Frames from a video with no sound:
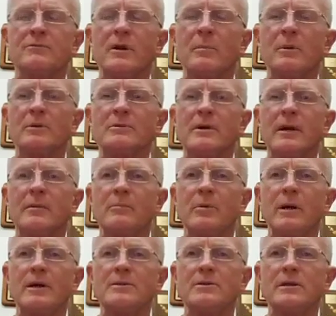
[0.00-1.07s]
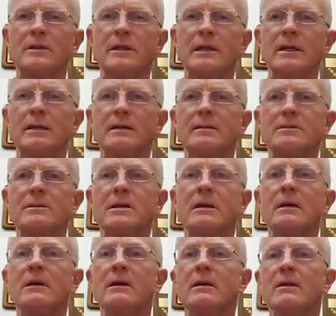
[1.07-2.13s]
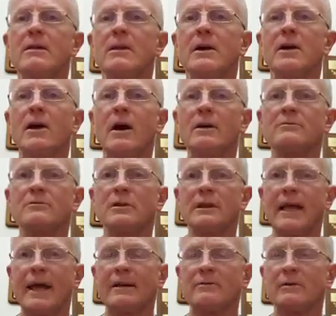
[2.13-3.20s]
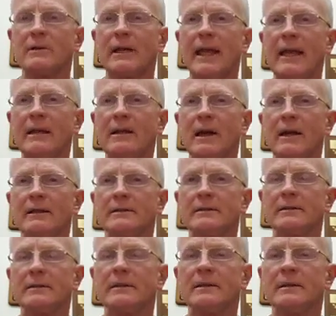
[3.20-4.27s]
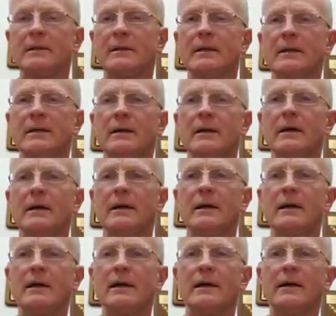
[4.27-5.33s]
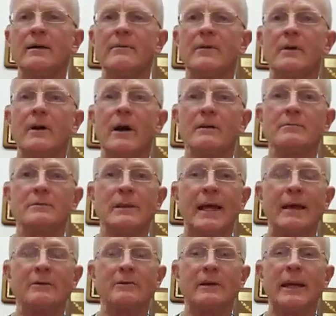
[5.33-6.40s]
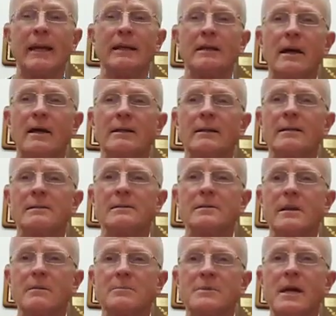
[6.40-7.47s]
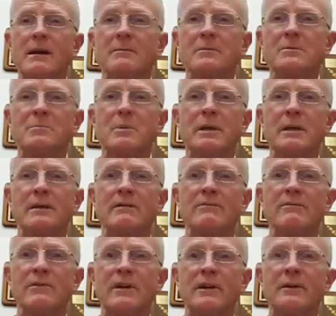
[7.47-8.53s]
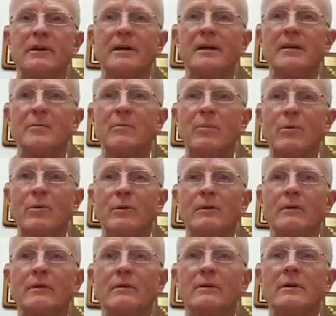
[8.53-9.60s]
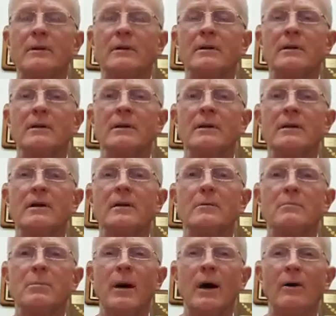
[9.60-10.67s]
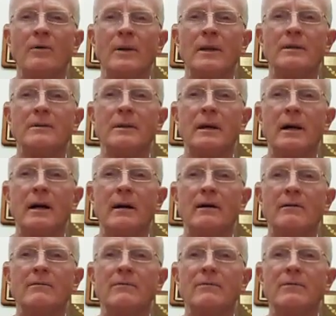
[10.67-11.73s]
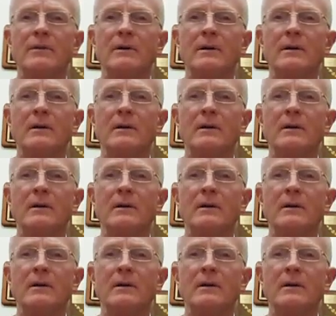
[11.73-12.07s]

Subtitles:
triple tray impression is the contralateral canine. The contralateral canine can sometimes be a very important component of